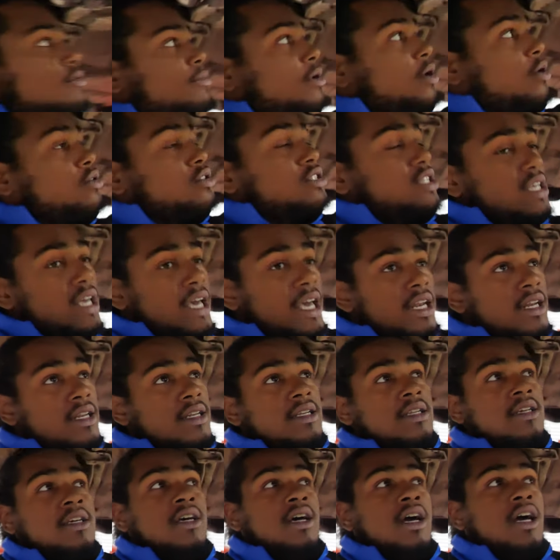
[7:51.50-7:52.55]
the bolts
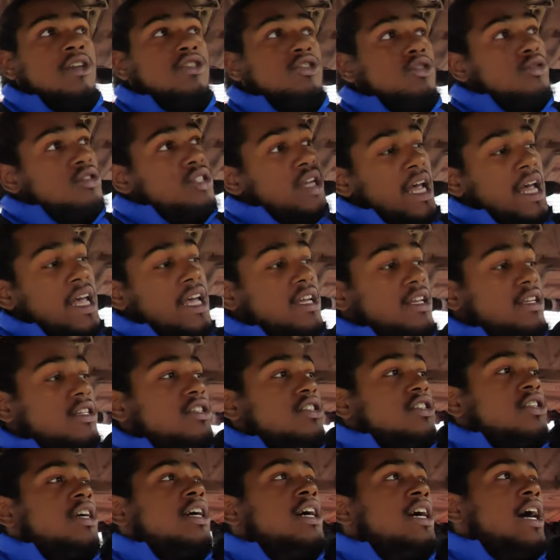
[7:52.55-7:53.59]
again due to
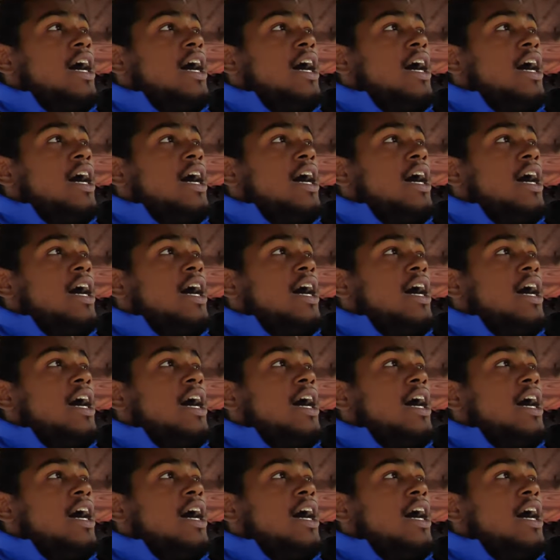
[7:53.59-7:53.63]
age.